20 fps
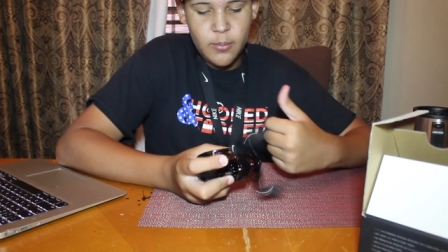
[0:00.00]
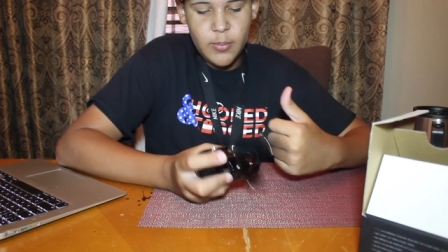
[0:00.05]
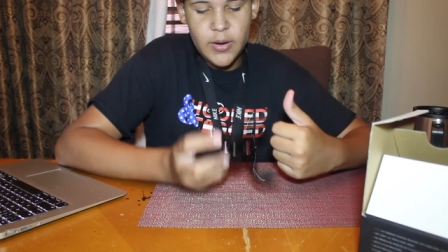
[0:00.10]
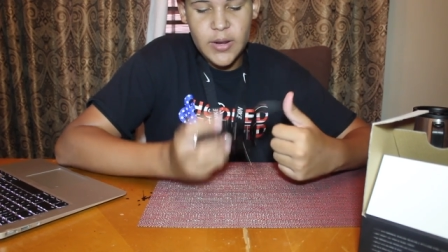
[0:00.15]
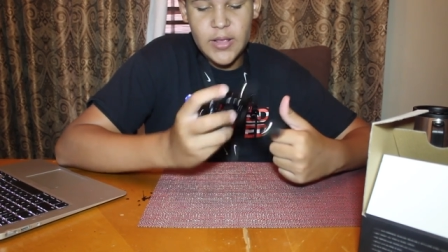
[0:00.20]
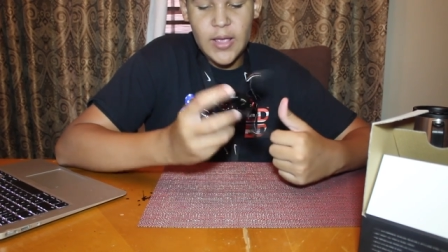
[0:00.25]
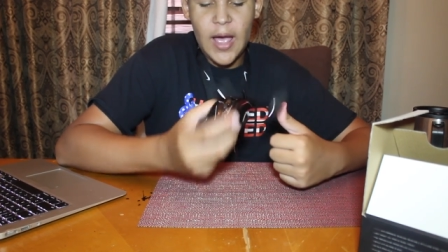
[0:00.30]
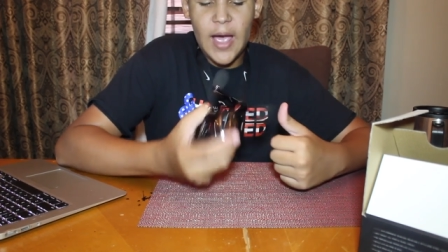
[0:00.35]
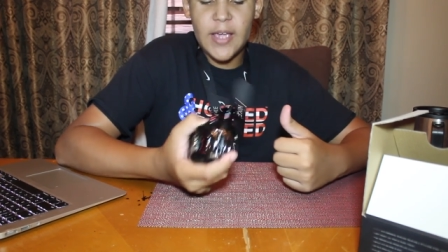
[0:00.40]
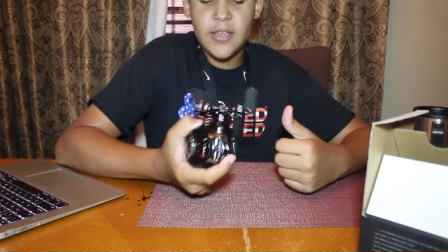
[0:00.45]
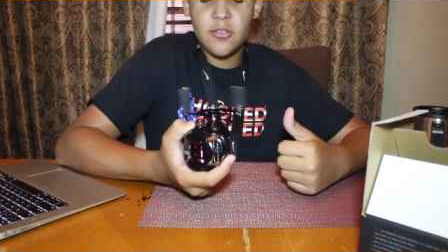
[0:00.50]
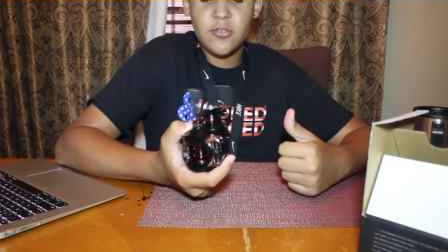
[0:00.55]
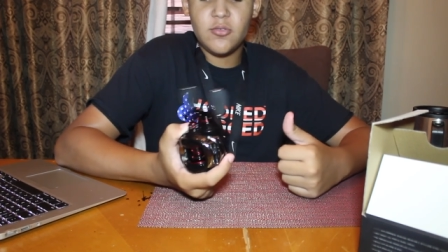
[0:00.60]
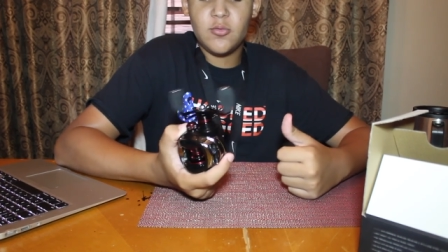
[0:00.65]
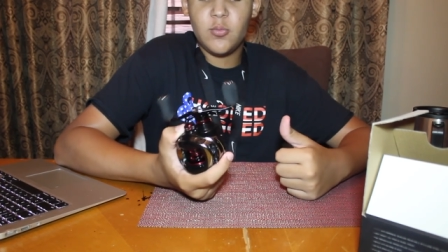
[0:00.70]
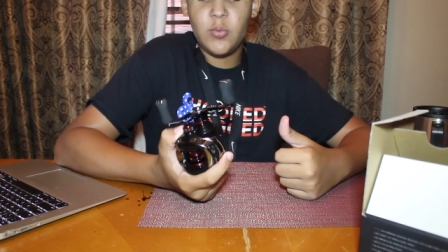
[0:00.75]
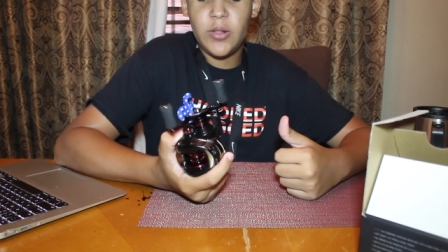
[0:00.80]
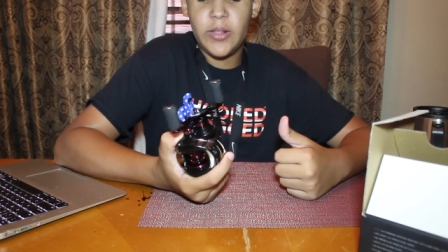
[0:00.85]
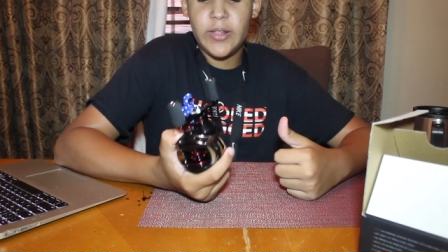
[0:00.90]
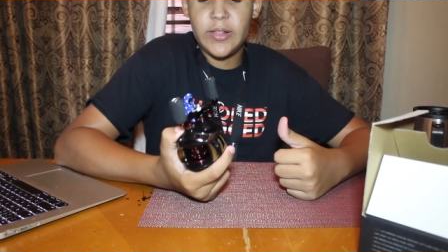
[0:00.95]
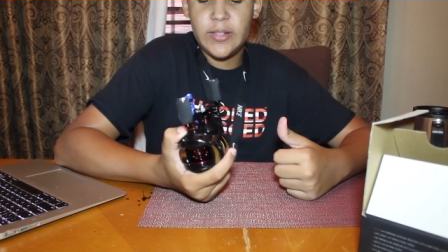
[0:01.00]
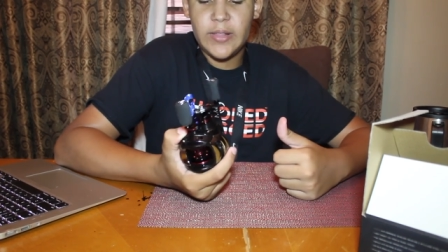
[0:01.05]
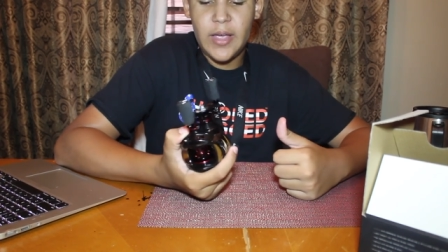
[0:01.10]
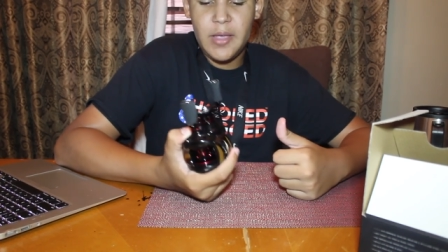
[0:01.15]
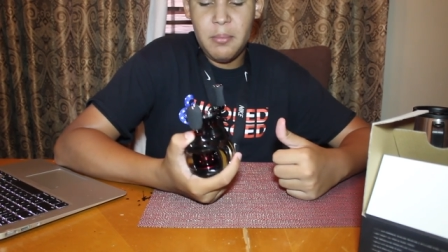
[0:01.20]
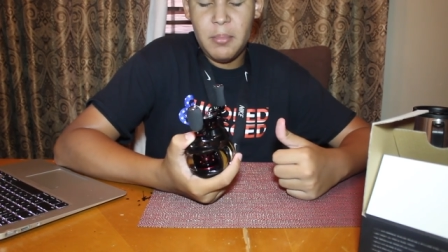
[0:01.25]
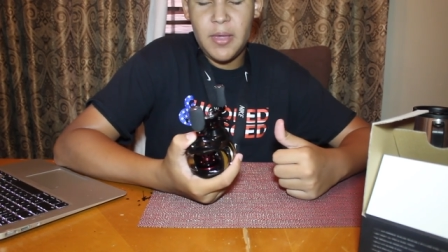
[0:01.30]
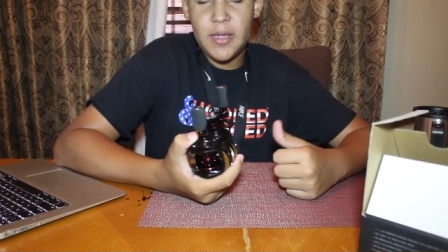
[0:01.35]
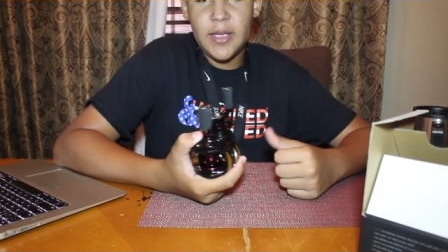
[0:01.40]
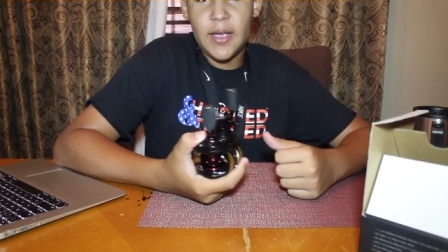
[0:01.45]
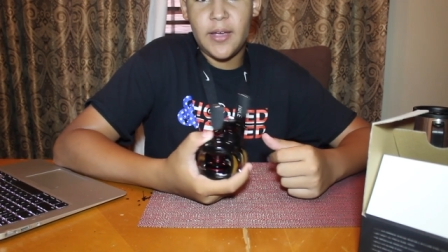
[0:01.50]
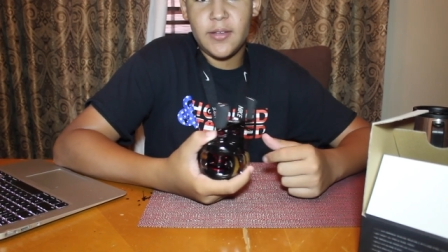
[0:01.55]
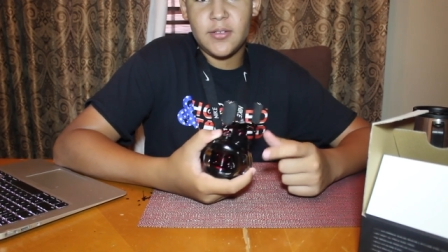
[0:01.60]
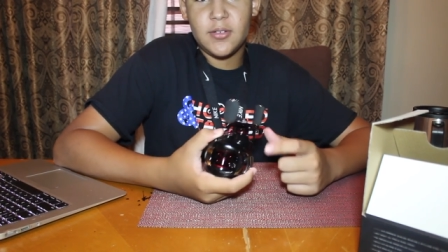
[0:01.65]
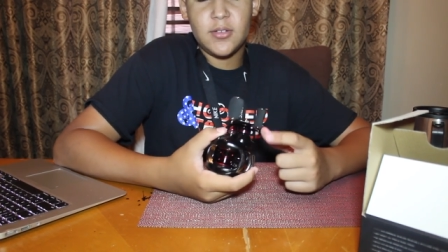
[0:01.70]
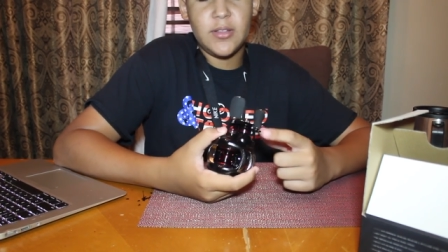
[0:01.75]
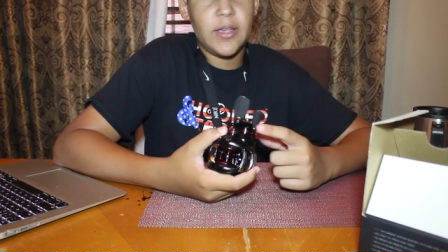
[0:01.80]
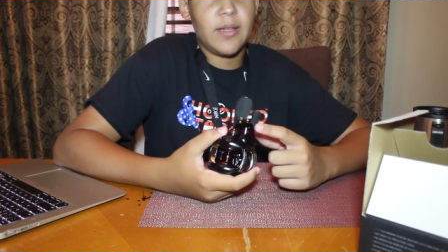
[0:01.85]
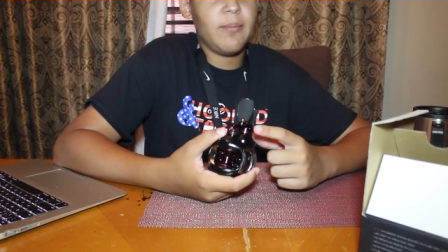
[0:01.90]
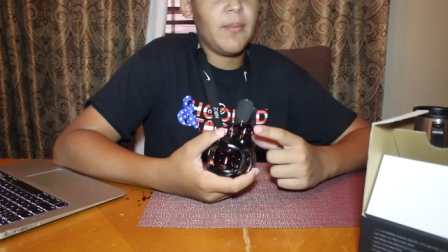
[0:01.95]
but it, I use really light
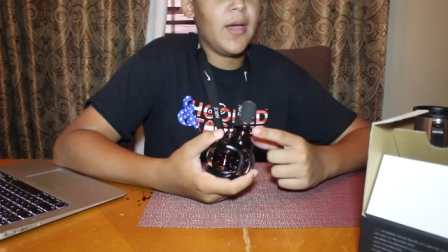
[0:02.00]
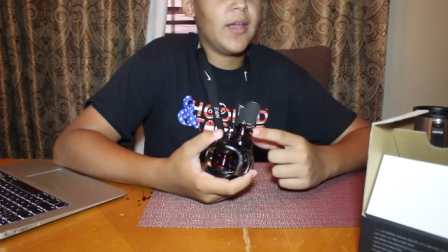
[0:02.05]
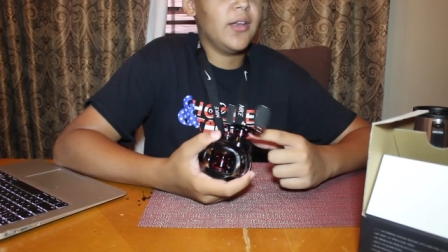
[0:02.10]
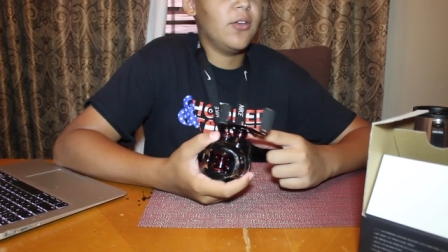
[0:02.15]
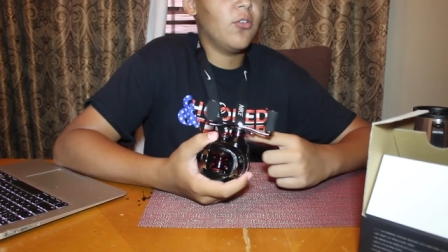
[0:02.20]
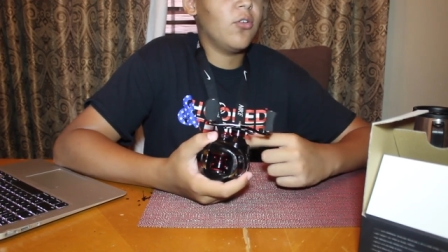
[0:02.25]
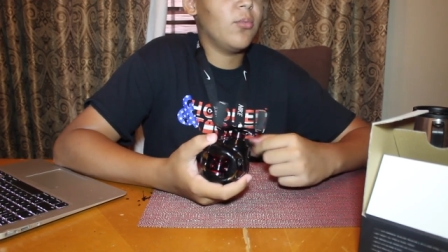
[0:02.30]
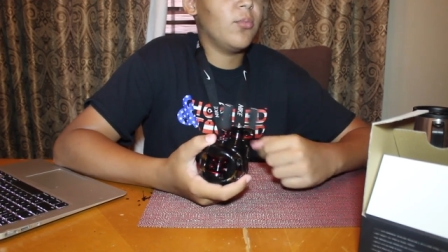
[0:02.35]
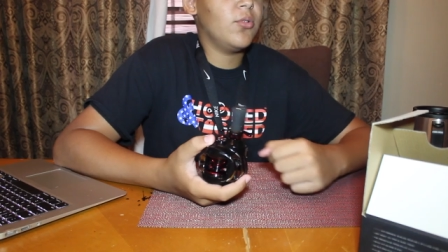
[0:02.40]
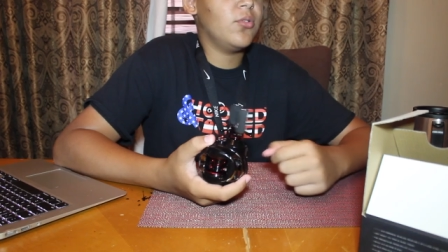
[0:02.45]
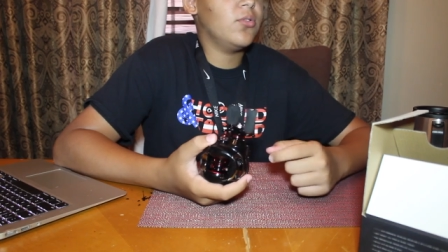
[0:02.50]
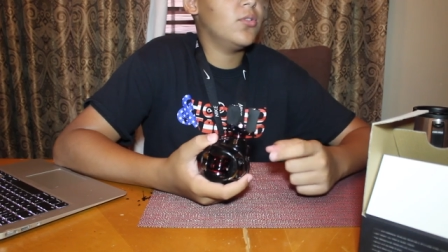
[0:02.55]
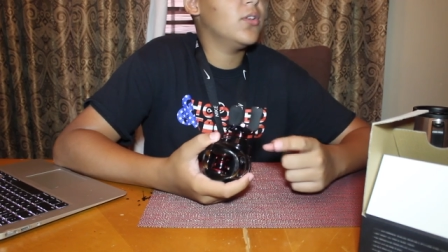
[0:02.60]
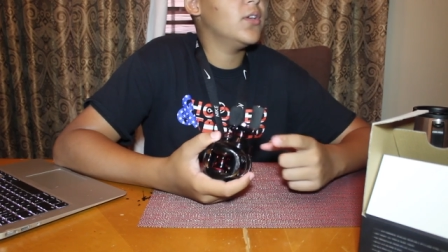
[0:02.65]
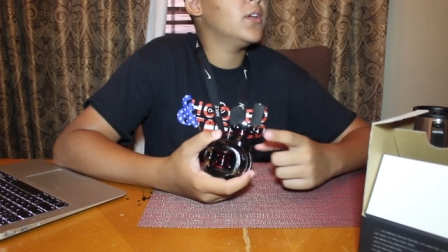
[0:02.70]
baitcaster, like my normal